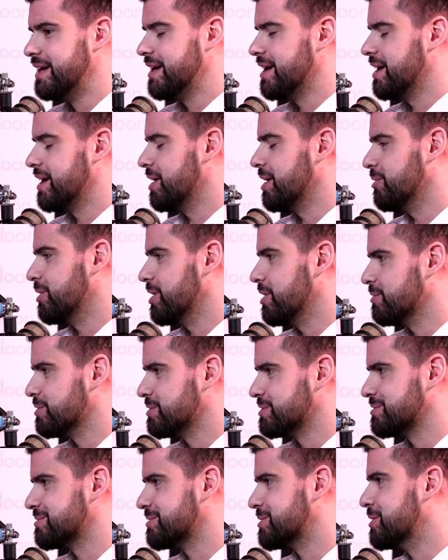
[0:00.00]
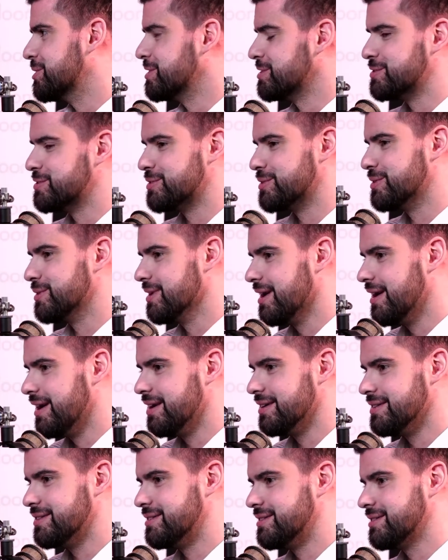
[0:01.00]
He was going through a
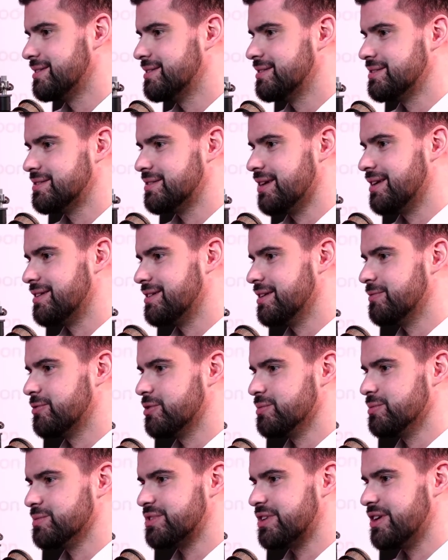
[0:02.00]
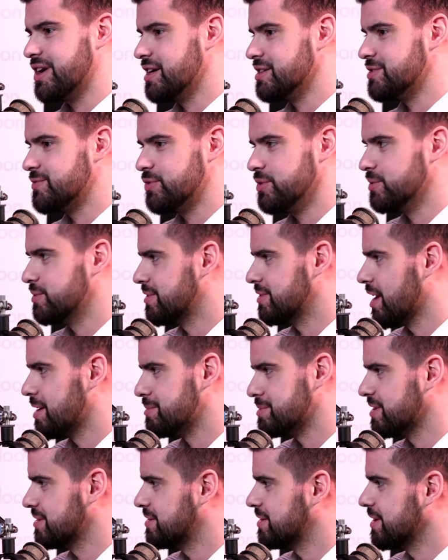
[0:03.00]
lot, starting from scratch a few
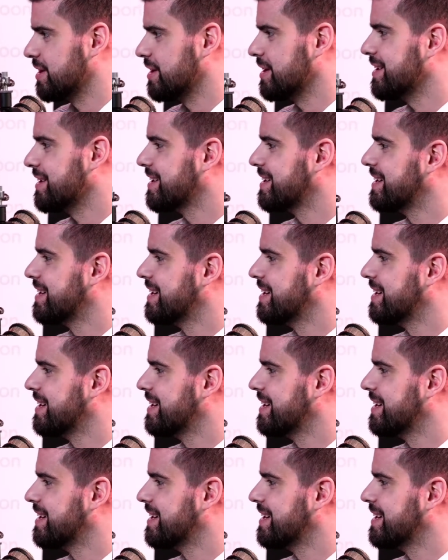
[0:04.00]
times, I think.